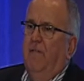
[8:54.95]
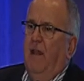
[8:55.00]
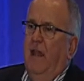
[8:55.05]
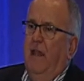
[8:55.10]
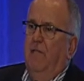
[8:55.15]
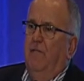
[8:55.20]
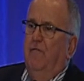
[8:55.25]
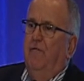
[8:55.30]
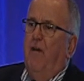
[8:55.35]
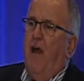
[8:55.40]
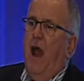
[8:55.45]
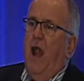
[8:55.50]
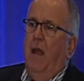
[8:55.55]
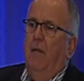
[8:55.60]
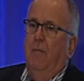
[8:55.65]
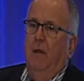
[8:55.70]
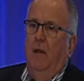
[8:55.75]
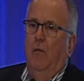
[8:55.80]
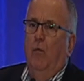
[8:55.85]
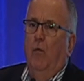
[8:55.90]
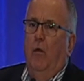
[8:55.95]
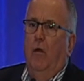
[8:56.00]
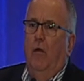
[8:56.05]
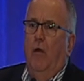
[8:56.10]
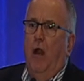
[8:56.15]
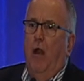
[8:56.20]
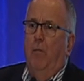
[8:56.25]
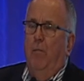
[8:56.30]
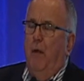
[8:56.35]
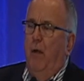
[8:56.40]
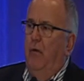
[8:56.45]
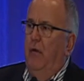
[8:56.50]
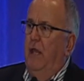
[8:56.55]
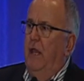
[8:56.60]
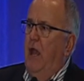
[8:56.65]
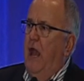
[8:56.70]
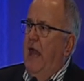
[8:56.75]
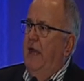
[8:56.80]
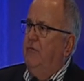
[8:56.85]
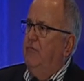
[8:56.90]
environment where our
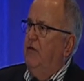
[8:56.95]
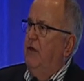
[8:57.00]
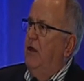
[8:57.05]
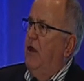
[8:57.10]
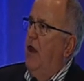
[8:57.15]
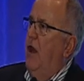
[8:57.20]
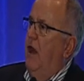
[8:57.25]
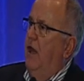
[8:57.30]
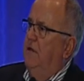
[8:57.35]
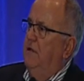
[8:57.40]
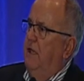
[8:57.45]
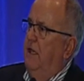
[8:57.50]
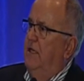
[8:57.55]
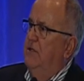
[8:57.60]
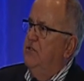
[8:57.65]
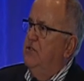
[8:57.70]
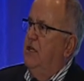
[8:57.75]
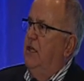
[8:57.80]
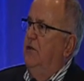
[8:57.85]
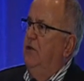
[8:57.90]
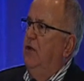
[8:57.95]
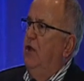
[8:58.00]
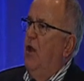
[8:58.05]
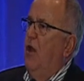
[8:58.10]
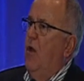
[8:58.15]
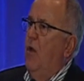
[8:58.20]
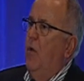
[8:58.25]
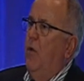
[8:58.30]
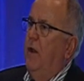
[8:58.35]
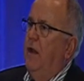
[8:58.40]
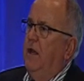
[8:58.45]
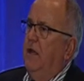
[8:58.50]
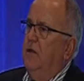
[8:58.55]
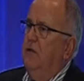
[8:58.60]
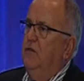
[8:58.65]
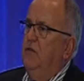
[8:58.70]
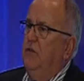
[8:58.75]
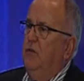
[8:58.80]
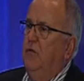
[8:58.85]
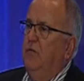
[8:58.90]
podiatric colleagues can go in
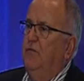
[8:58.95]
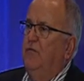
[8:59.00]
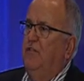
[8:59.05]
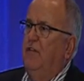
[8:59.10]
and do